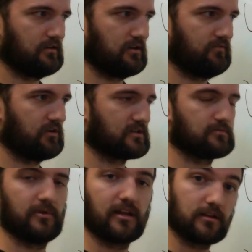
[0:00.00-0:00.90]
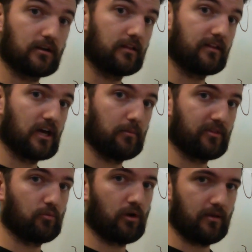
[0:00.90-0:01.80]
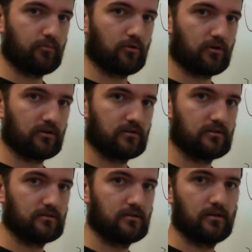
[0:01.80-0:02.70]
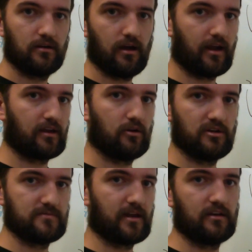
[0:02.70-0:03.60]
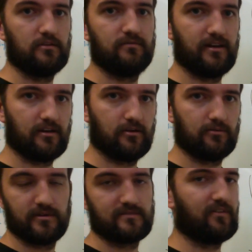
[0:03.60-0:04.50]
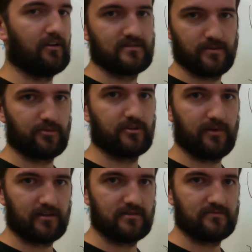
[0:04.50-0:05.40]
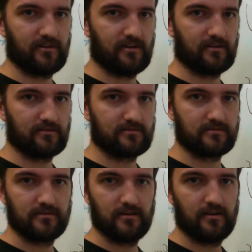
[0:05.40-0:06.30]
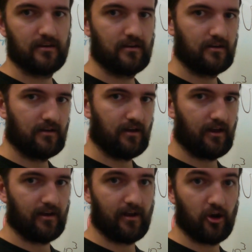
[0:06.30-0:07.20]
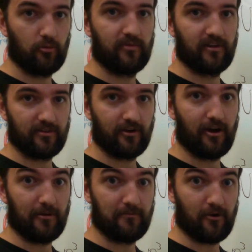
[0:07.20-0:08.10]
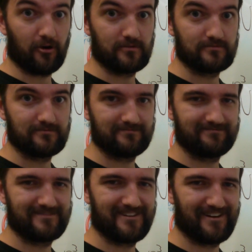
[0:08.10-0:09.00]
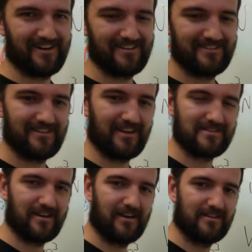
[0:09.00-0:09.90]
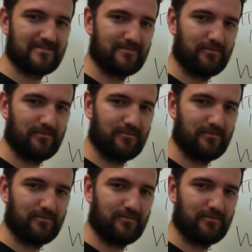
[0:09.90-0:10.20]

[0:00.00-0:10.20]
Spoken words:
if you guys want me to clear anything up at the whiteboard, I can always make a new video. It's very simple to make these videos, and I hope that they're helpful. Alright, thanks guys,